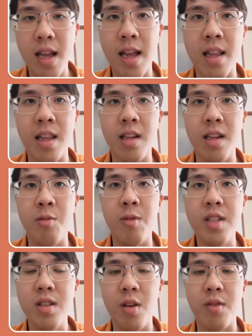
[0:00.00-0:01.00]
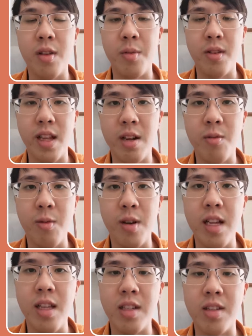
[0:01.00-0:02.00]
and the risk of the product,
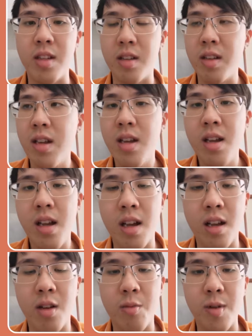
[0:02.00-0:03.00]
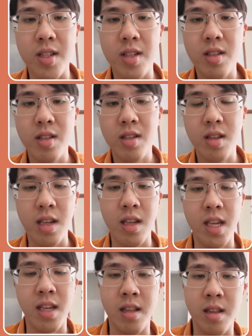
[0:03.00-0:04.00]
whether does it risk
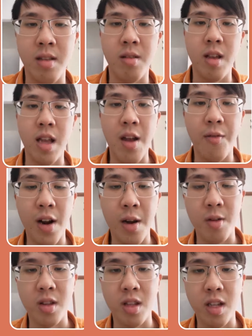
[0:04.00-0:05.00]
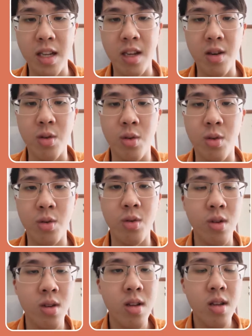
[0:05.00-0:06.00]
in environmentally or
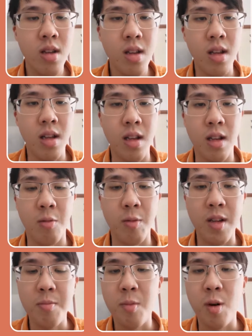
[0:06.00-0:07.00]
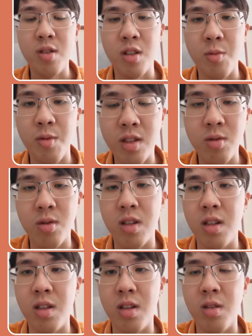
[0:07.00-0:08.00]
pose a risk to
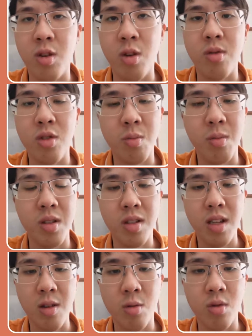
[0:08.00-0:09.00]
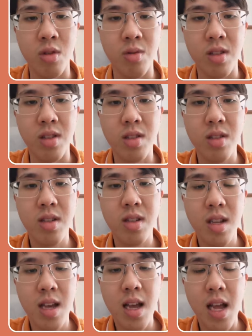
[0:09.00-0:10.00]
the consumers who
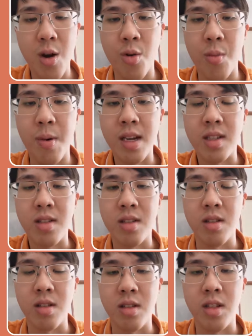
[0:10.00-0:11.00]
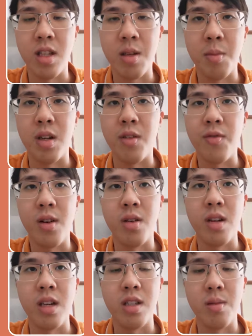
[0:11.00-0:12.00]
uses or buys the genetically modified
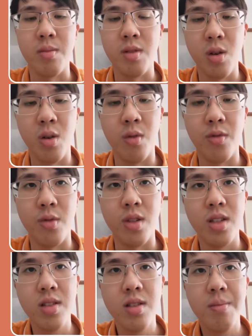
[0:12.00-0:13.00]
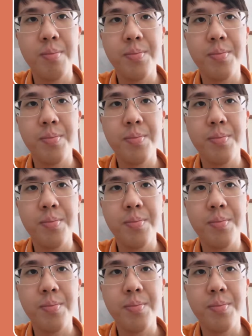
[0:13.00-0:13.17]
organisms or foods.